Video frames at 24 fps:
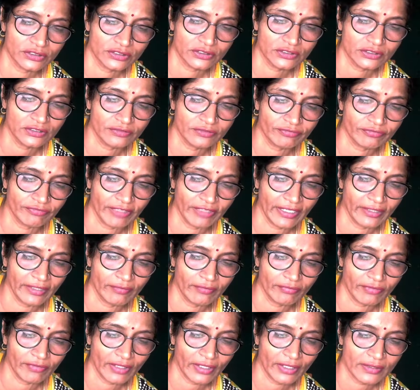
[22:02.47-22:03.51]
is
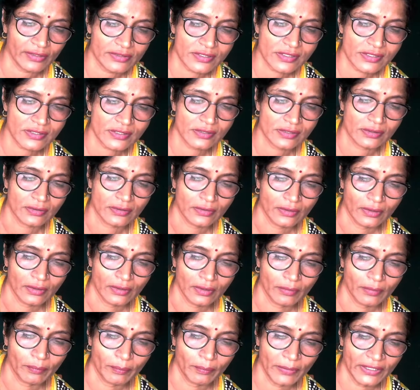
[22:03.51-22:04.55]
5x
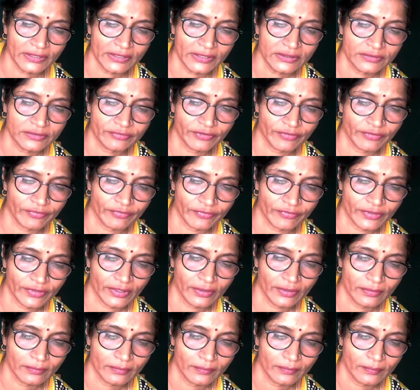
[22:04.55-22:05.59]
plus 15.
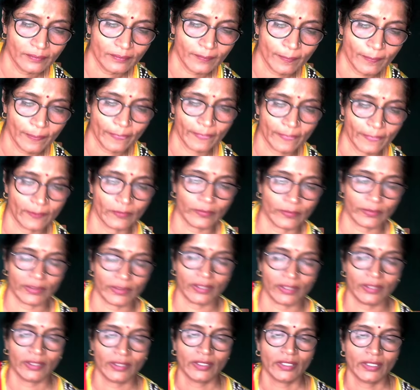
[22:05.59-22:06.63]
Okay.
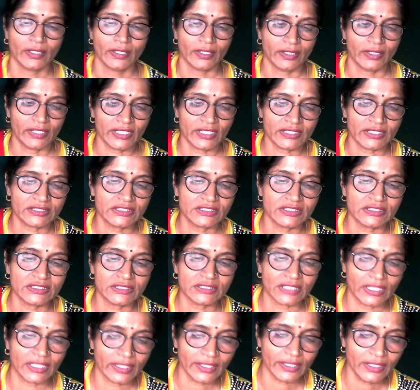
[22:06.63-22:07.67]
Next is
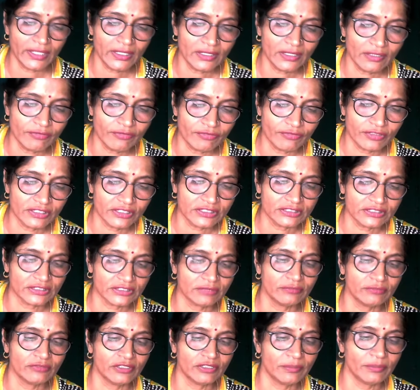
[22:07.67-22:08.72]
again the first
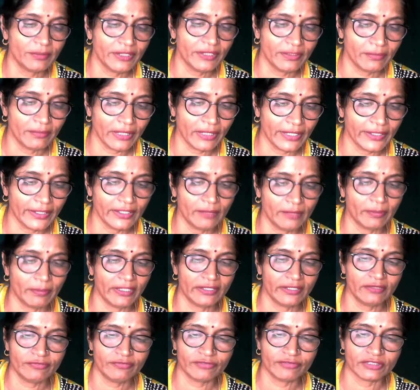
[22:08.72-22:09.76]
term will be divided by
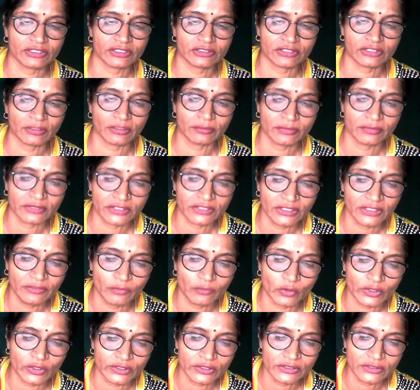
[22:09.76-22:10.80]
the first term. See
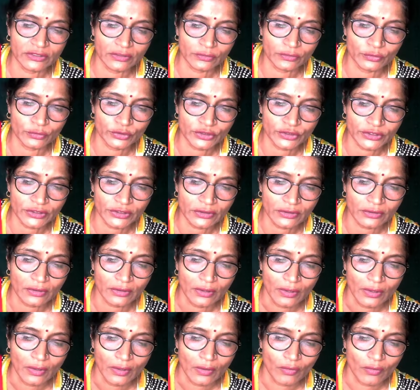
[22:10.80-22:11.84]
what is the quotient?
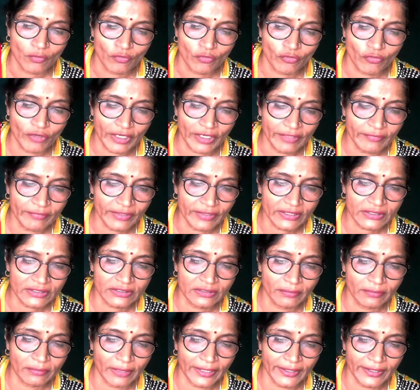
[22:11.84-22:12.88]
5x
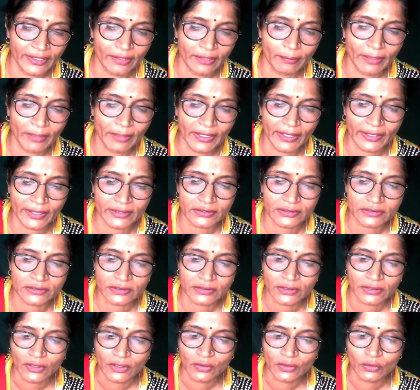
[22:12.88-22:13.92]
divided by x.
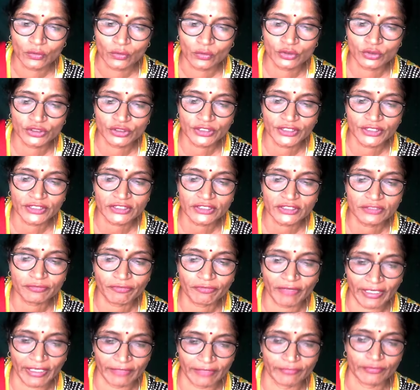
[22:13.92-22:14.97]
Quotient is
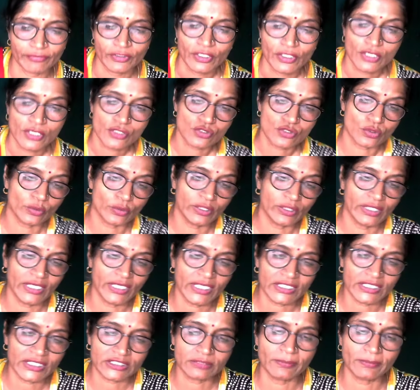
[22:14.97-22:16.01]
5. So next